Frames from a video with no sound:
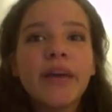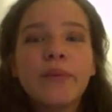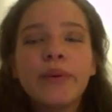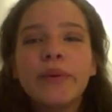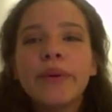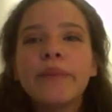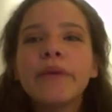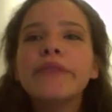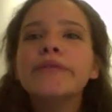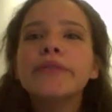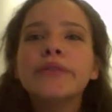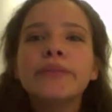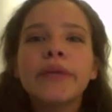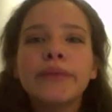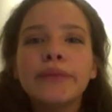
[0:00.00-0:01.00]
and we were in my
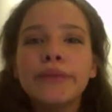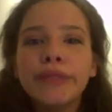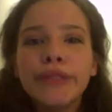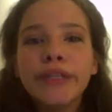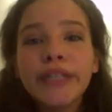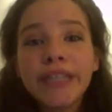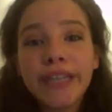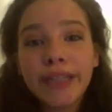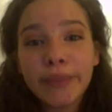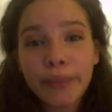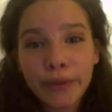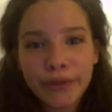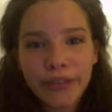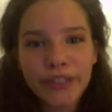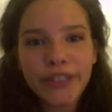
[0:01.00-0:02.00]
room and we were looking at the
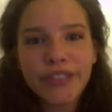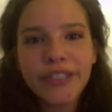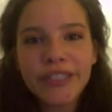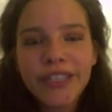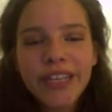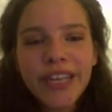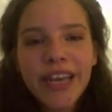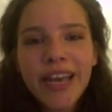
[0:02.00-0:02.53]
posters,